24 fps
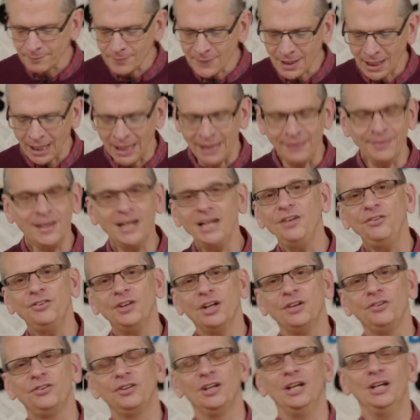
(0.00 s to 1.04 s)
And then he
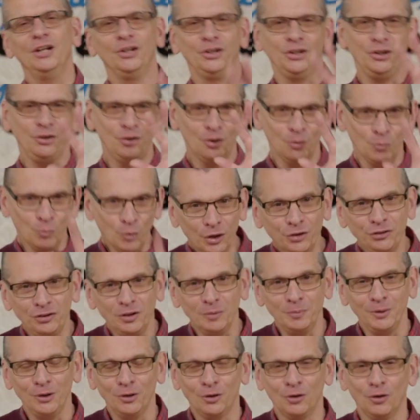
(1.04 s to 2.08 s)
says, you can worship
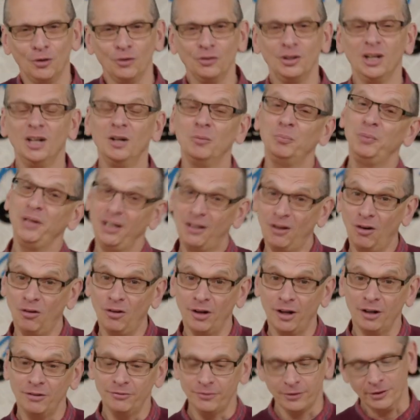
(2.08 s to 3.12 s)
your God, but you can't
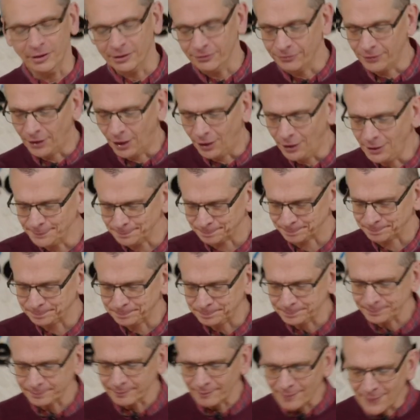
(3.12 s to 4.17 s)
go very far.
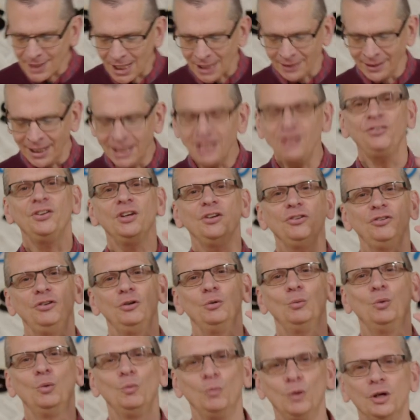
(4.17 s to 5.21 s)
And then he says, you
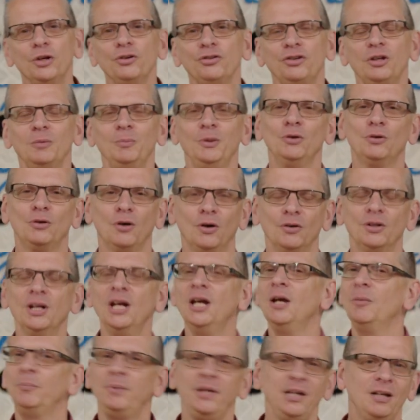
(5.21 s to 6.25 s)
will worship your God,
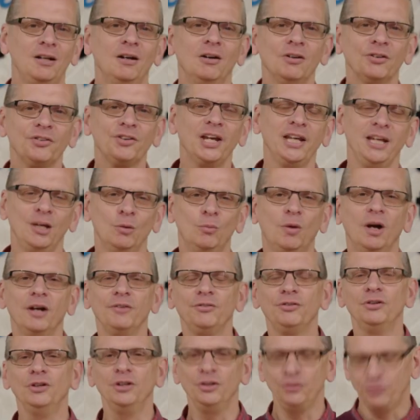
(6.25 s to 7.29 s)
but you can't take your
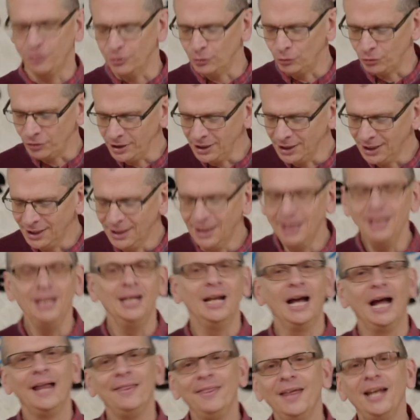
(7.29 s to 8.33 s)
wives and your children.
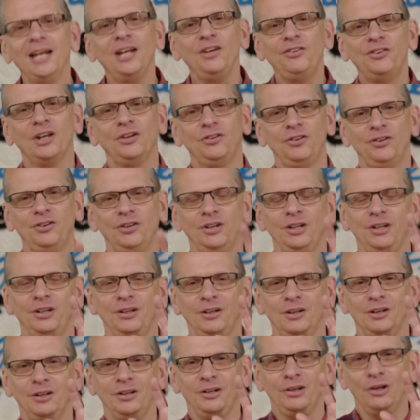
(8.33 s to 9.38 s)
And then he says,
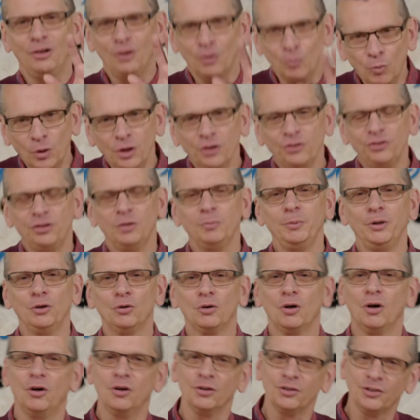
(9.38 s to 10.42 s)
you can worship your
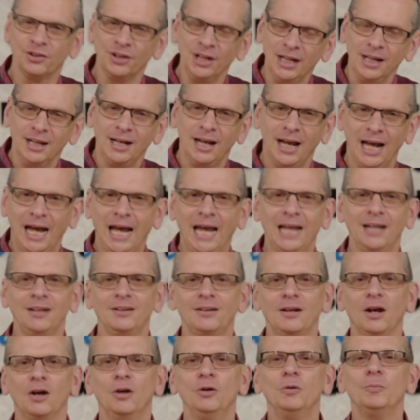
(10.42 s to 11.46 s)
God and
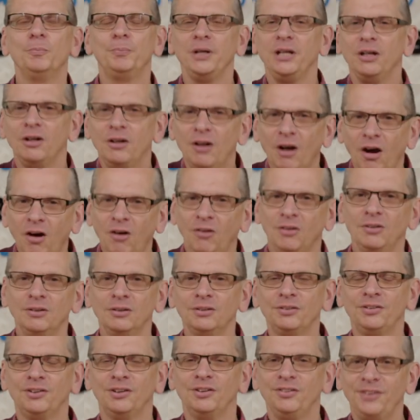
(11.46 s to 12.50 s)
go, but you
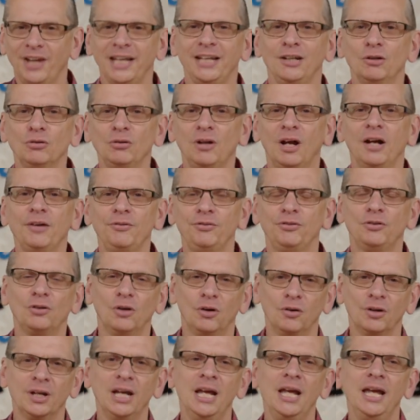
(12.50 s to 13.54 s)
can't take your
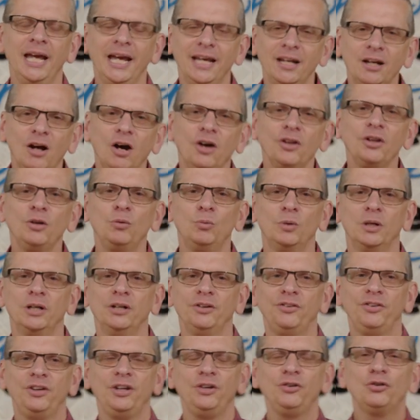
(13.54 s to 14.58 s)
livestock. In other words,
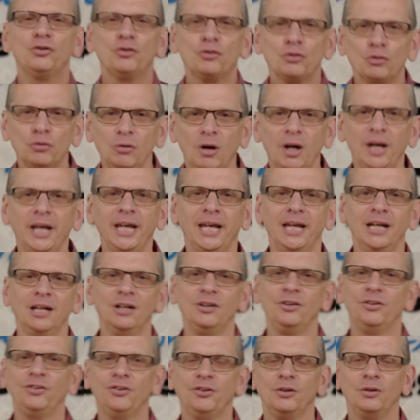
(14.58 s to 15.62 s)
he's trying
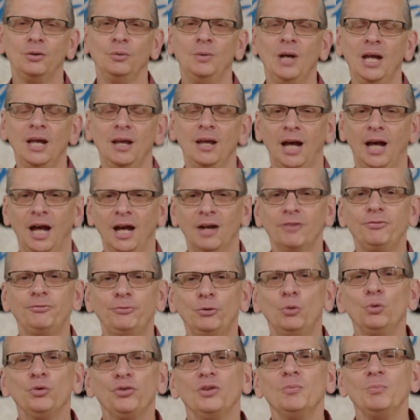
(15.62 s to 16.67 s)
to
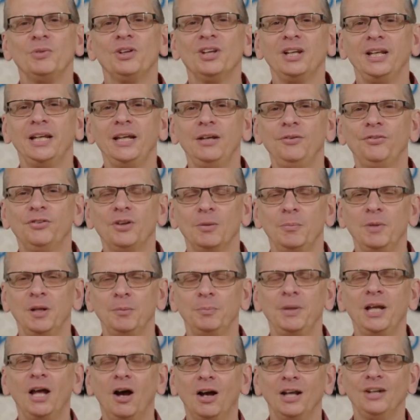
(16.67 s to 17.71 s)
force them to leave something
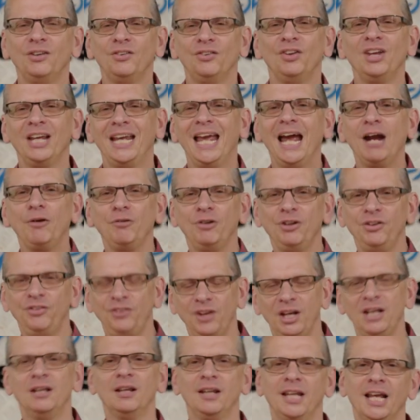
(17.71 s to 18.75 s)
behind as a
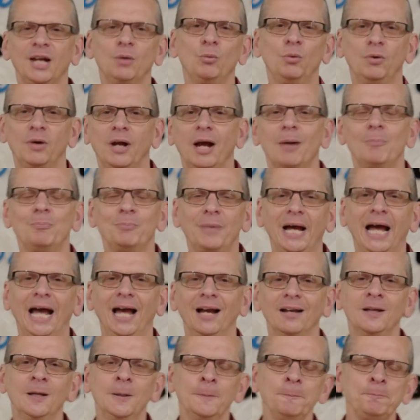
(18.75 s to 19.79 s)
guarantee that they will come
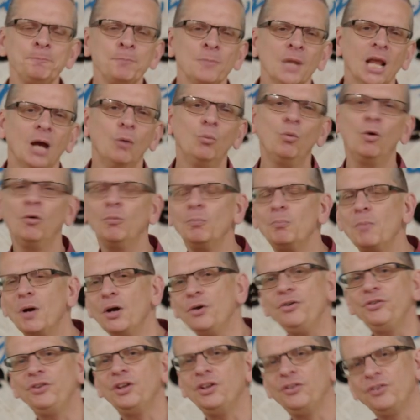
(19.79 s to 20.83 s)
back. And what
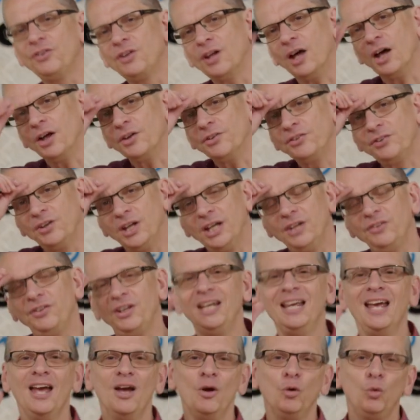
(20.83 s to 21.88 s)
Moses does is he
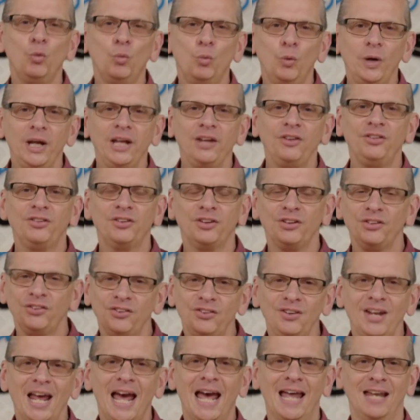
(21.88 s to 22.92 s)

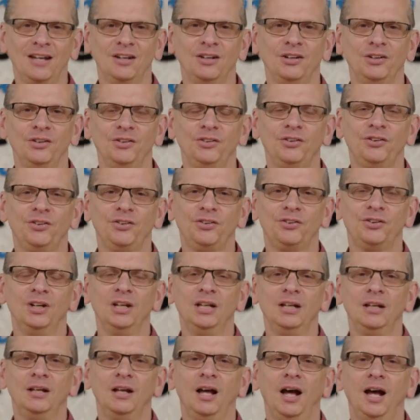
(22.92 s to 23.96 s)
withstands
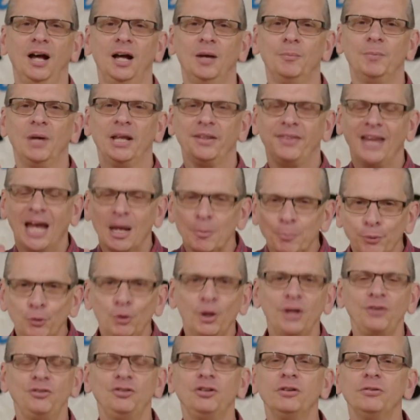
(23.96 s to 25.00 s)
that
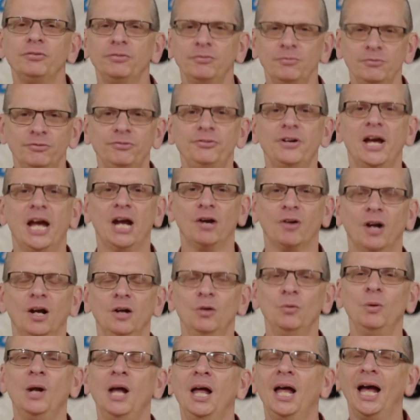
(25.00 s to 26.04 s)
pressure from
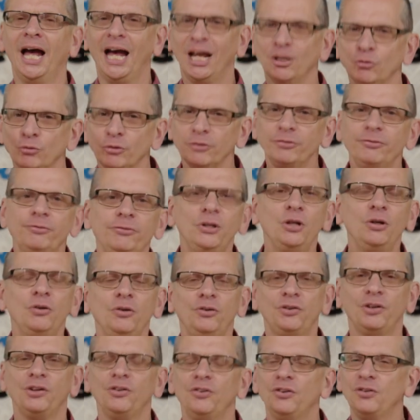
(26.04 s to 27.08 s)
Pharaoh and
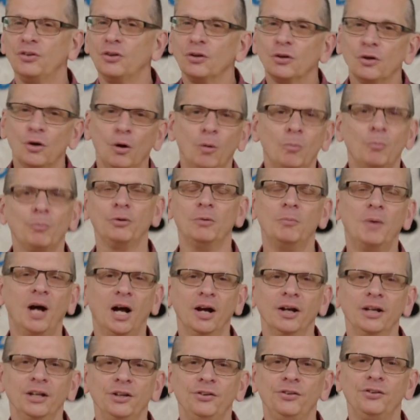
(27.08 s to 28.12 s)
refuses to
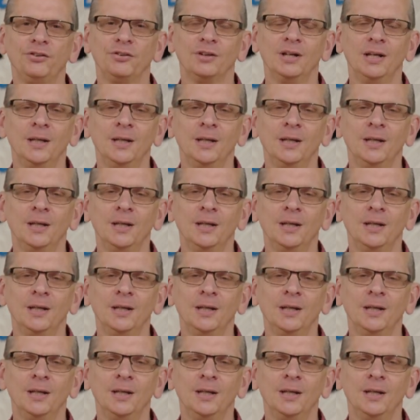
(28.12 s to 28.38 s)
compromise.